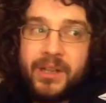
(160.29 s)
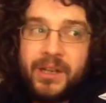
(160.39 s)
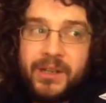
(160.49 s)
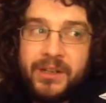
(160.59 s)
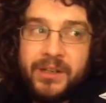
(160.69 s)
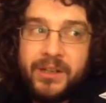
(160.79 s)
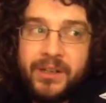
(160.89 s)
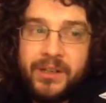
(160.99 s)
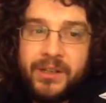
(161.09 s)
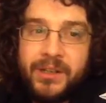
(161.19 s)
And
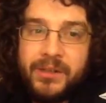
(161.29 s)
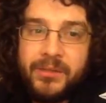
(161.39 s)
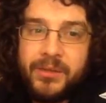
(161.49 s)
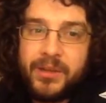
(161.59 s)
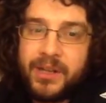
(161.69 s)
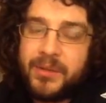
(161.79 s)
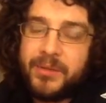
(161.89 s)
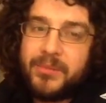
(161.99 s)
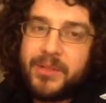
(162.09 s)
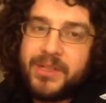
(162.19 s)
I don't
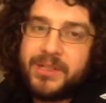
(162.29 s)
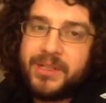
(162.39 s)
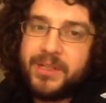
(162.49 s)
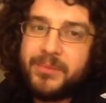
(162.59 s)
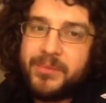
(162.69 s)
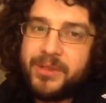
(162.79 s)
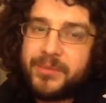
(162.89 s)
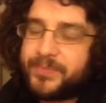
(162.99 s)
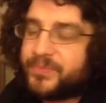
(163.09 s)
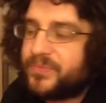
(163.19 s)
want to mention the name, but
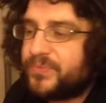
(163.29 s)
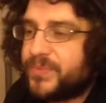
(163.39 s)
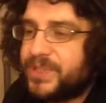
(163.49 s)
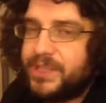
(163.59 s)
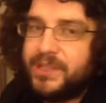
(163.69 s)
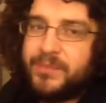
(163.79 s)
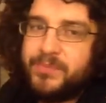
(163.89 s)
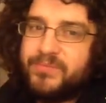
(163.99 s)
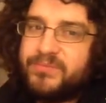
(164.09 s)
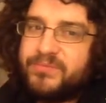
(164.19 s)
she
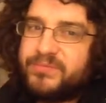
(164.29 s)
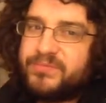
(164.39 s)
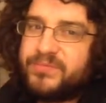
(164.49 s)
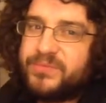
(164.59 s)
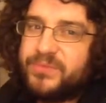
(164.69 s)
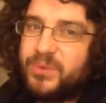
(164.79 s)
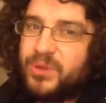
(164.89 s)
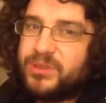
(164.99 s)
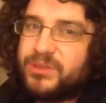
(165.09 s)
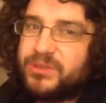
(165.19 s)

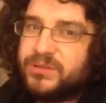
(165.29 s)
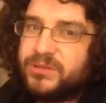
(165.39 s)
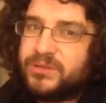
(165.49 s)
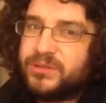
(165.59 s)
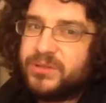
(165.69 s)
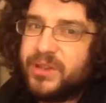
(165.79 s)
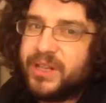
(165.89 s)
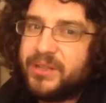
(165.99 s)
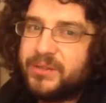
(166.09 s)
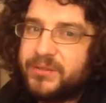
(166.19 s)
wasn't great.